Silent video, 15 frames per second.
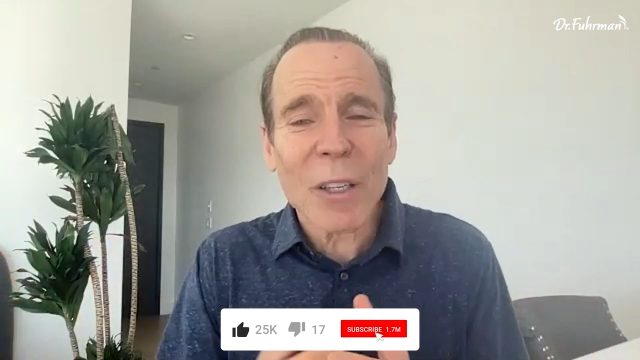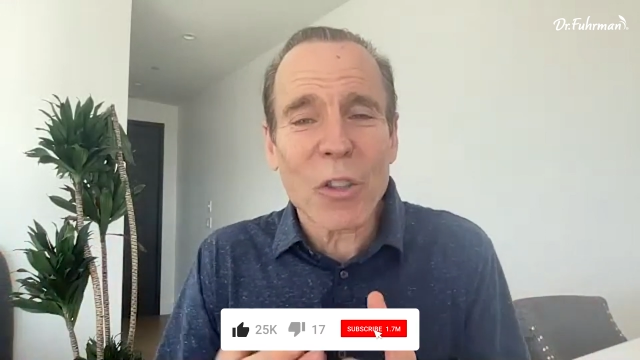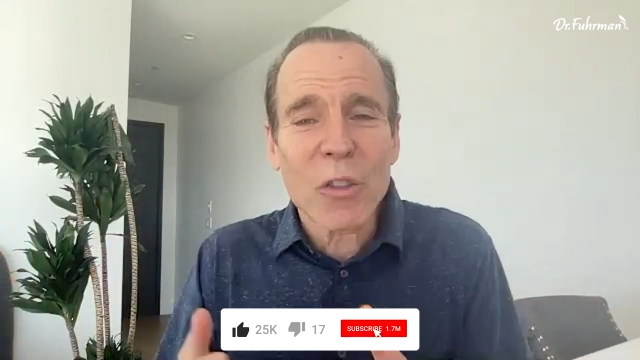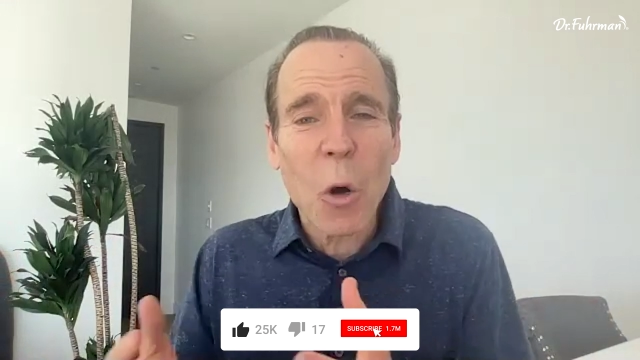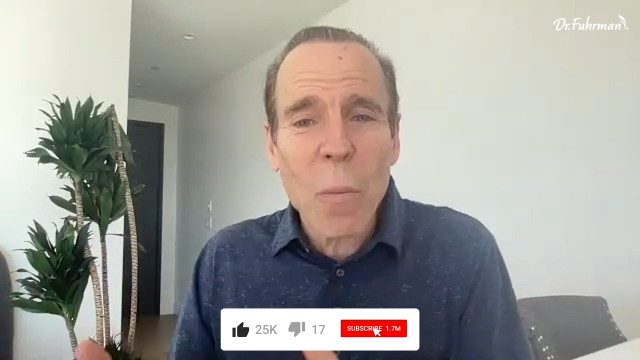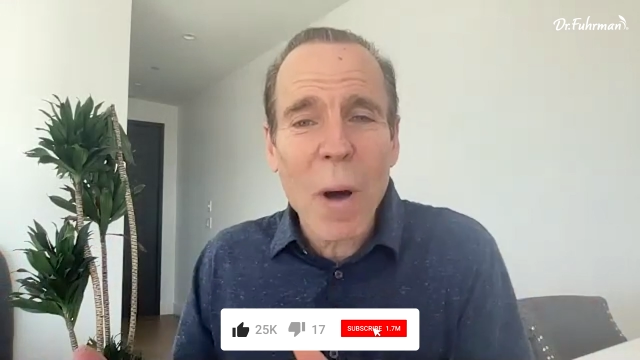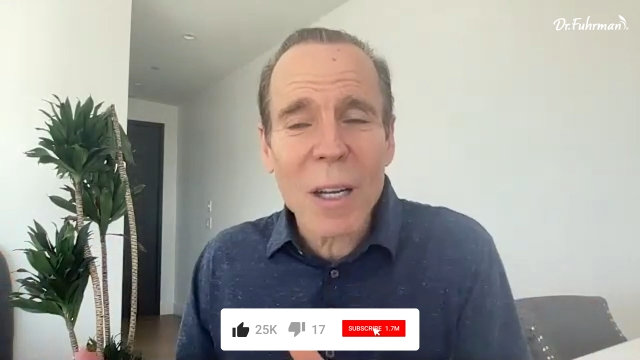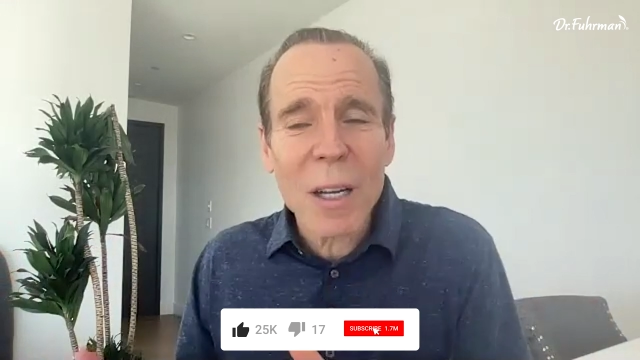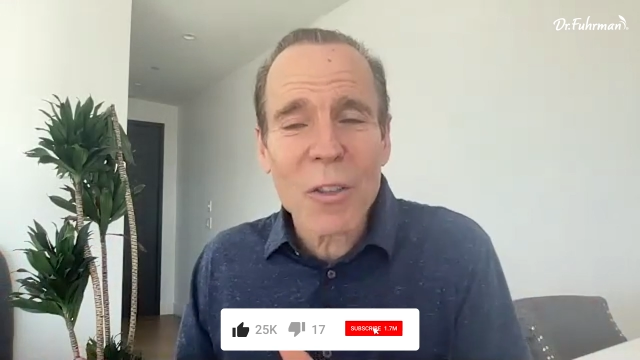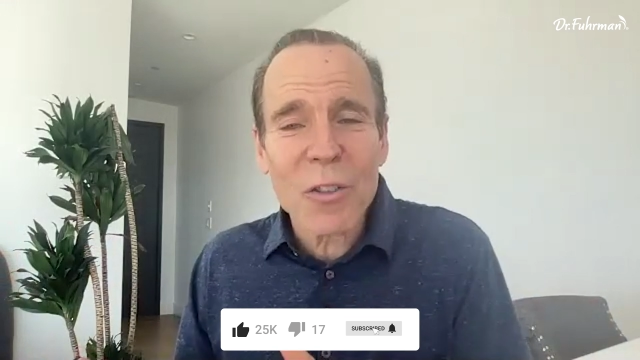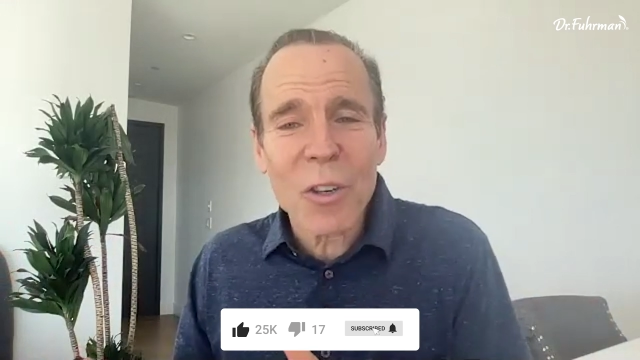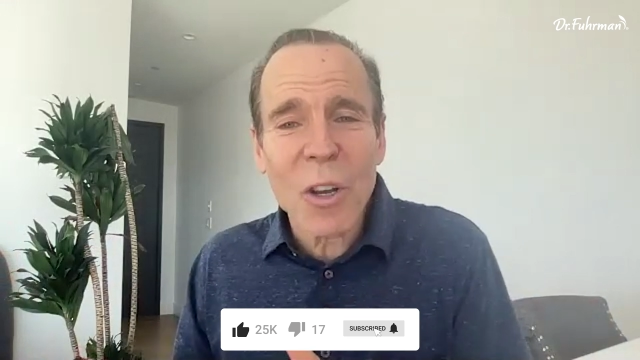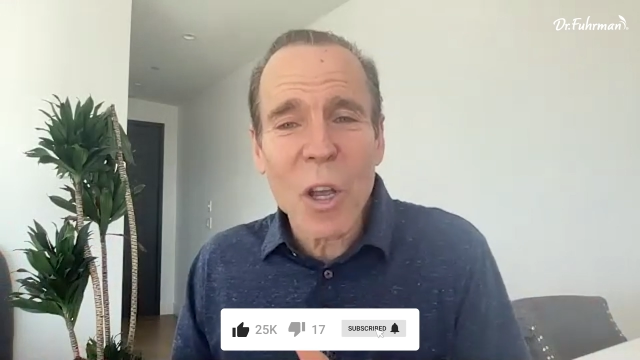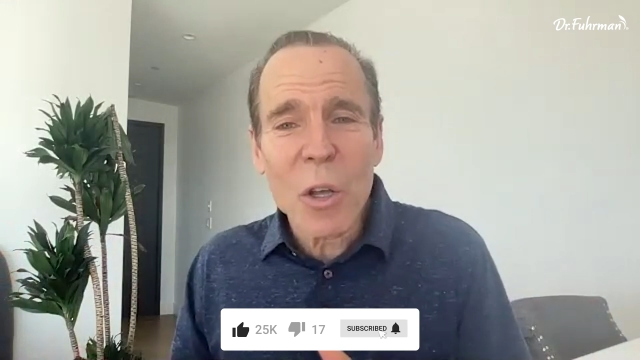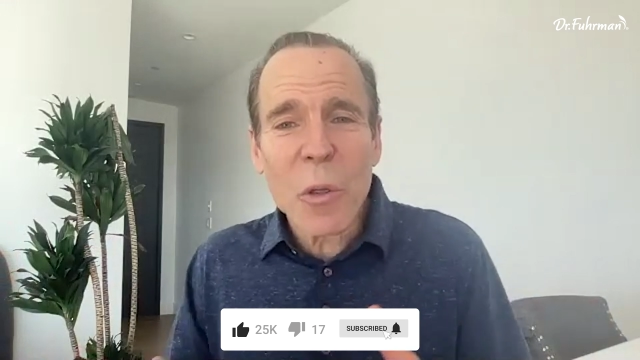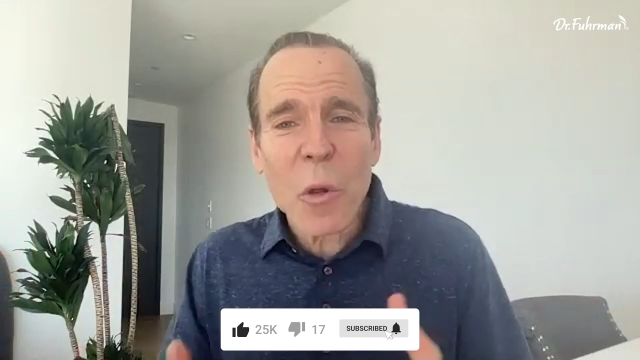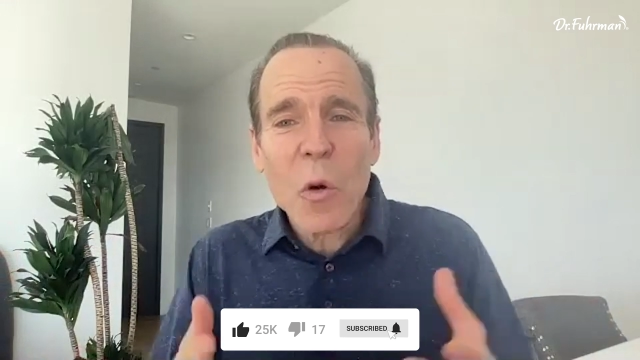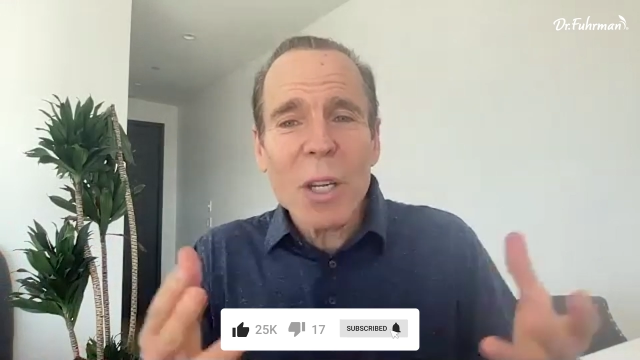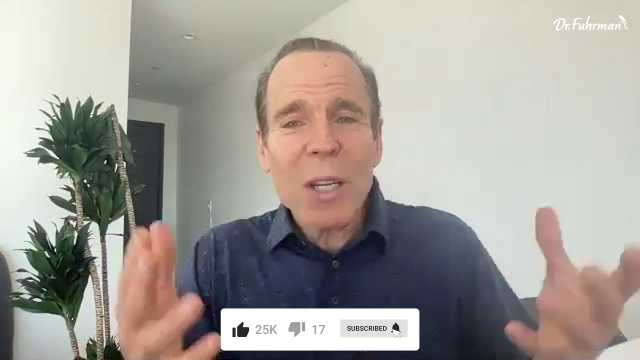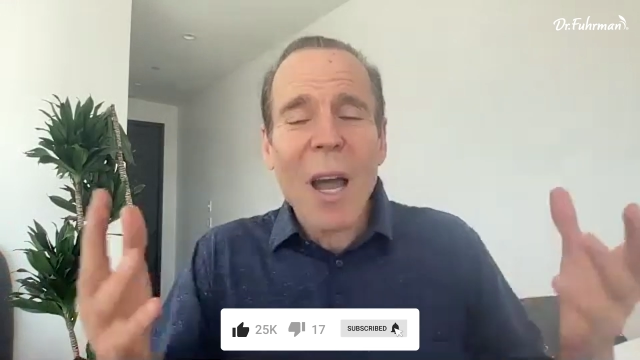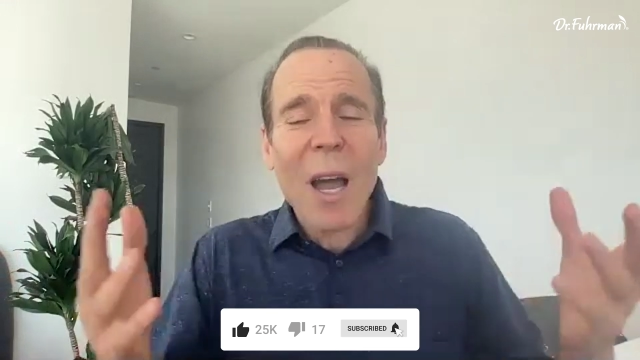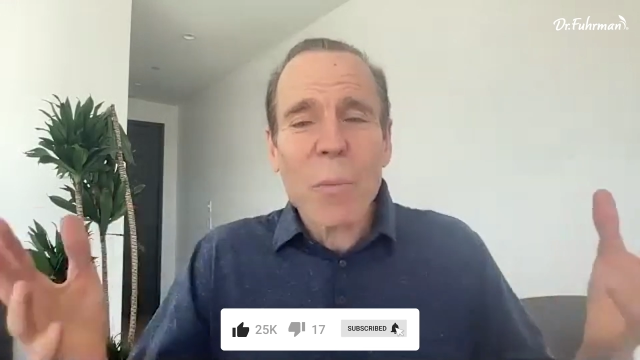so much,
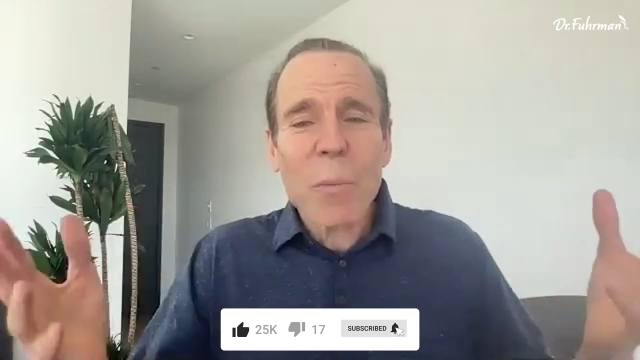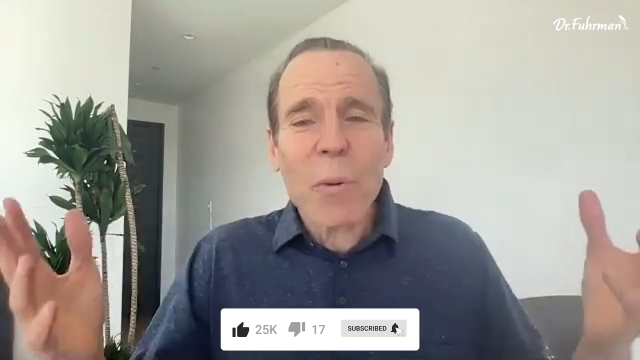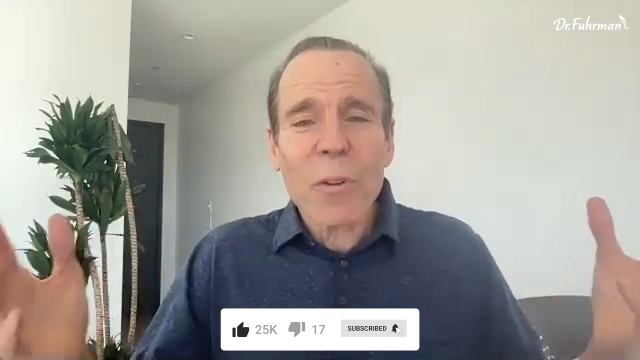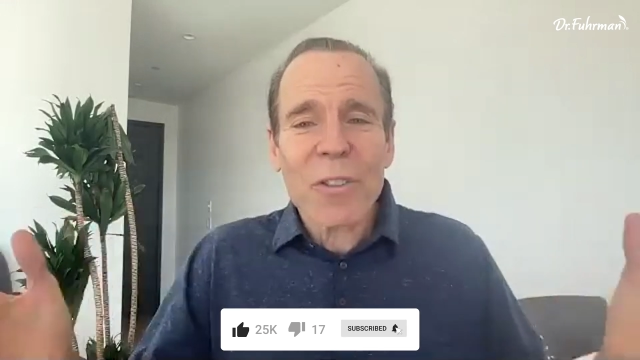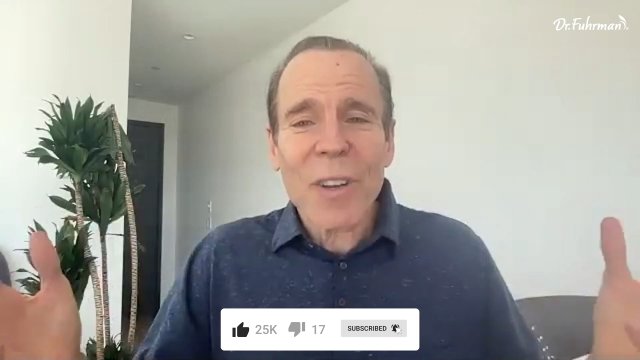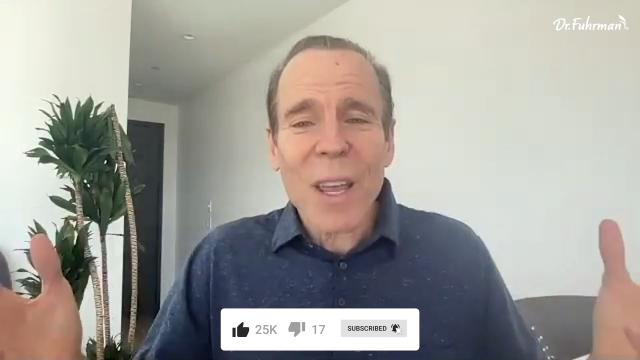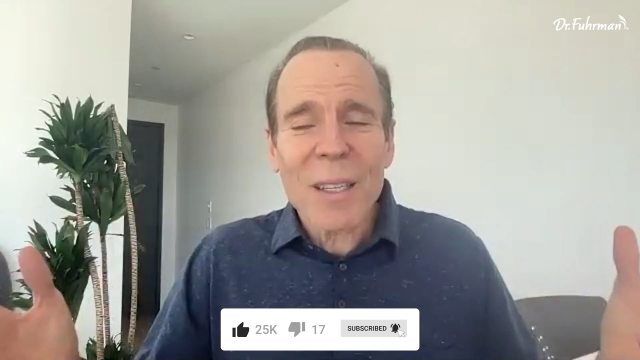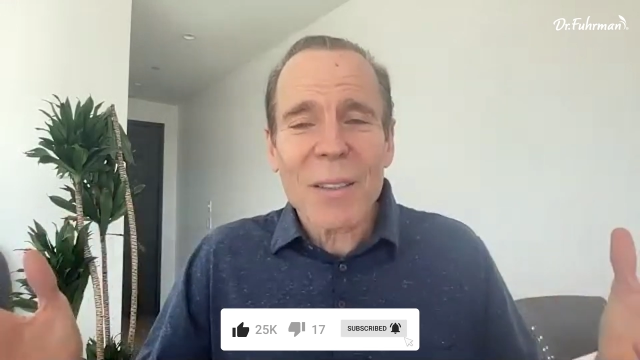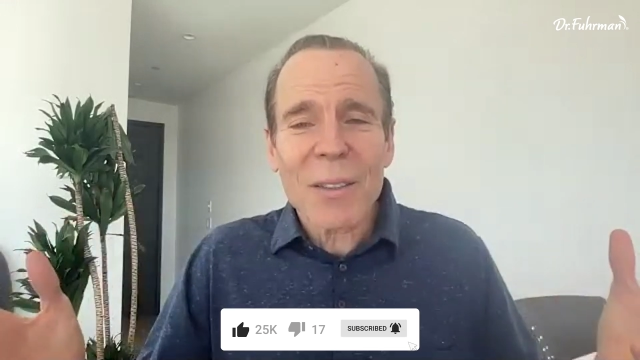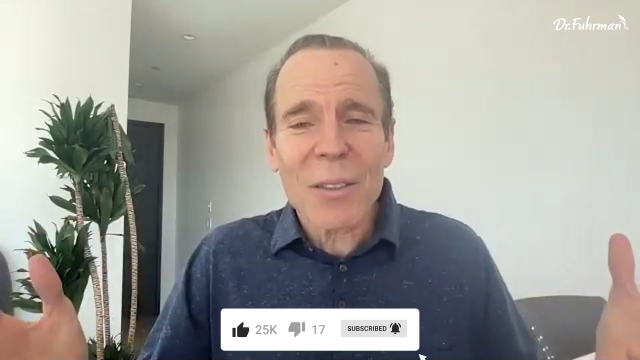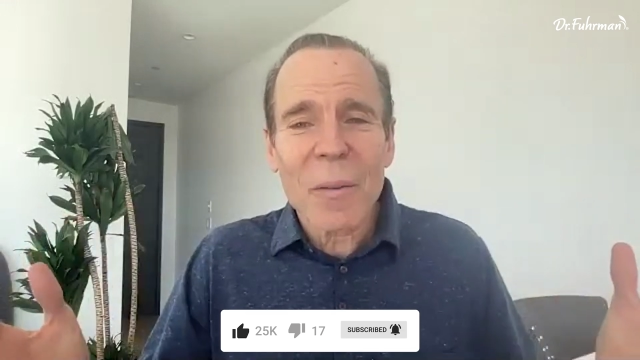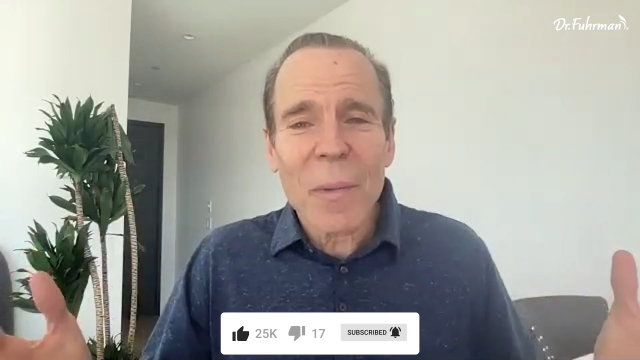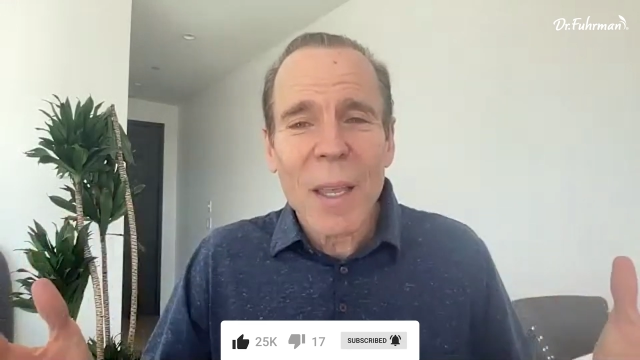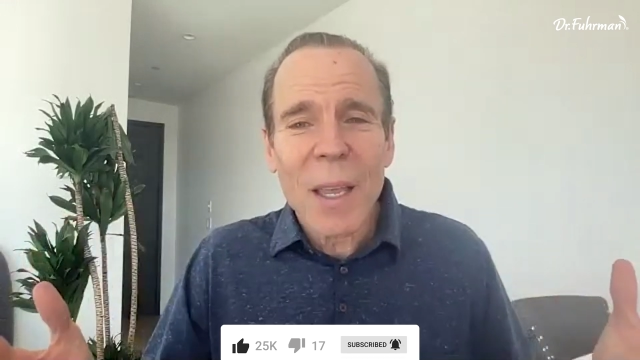39%.